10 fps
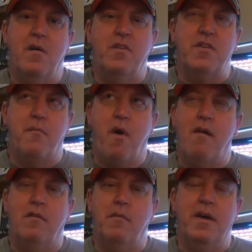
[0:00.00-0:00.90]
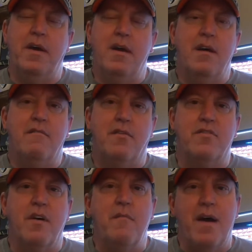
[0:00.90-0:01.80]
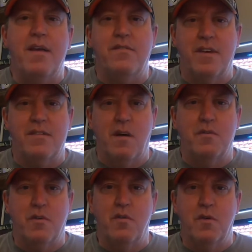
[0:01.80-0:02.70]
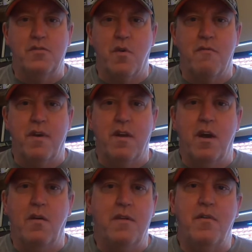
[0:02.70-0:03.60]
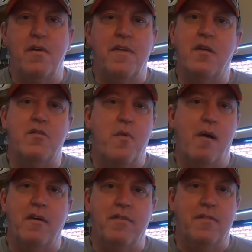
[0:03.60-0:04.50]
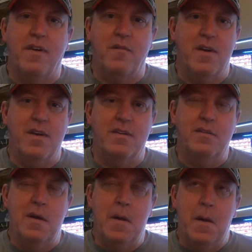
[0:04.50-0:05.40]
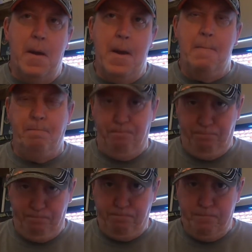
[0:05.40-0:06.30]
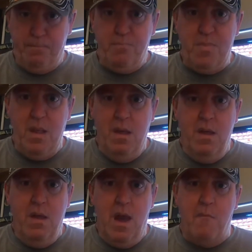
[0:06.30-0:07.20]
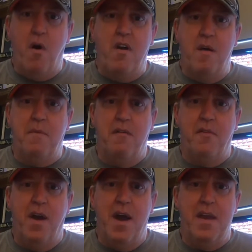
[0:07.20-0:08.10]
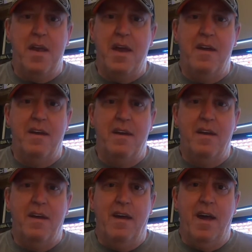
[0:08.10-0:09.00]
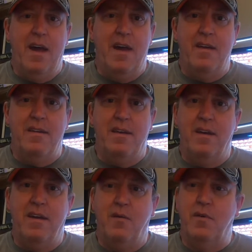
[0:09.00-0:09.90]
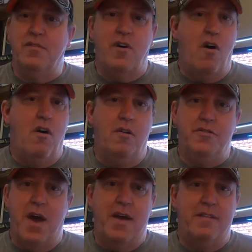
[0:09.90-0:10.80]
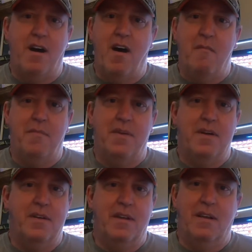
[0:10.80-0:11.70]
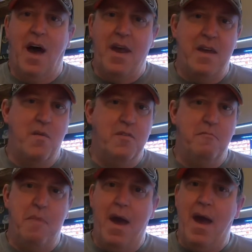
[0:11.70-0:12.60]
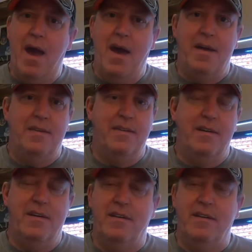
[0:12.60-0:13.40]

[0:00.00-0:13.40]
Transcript: which I probably, for somebody that says I was going to do a short video, the only thing was probably 15 minutes. And I brought it up here for editing, and it was all jacked up. The lighting was bad.